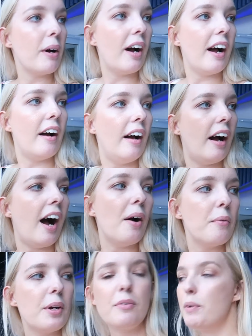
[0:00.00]
But
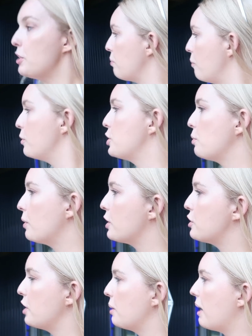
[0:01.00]
which one would you want
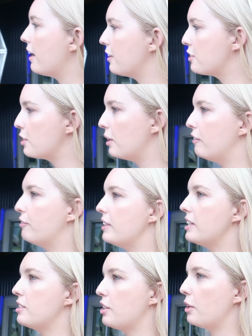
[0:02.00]
to do out of the two if we
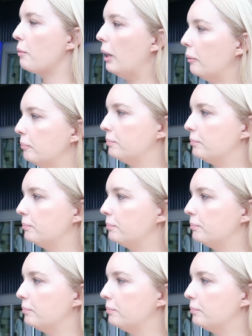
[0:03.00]
did do one?